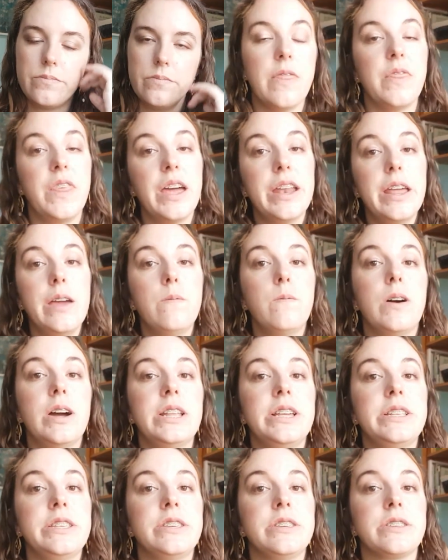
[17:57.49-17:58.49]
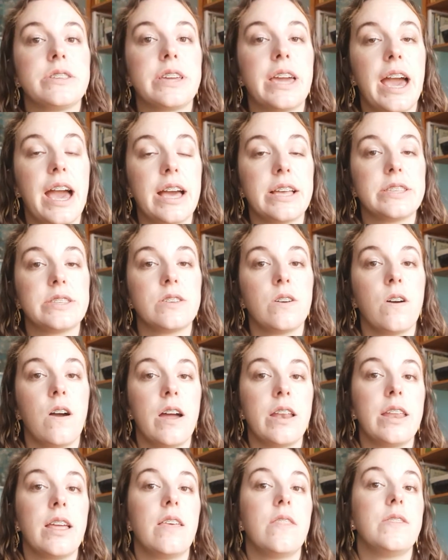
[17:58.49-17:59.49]
Then I wanted to cast
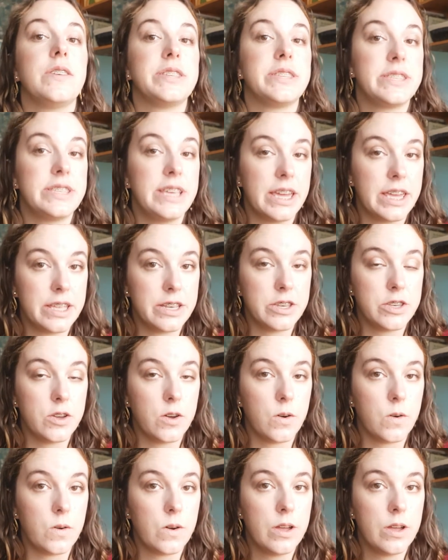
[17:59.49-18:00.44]
on the second toe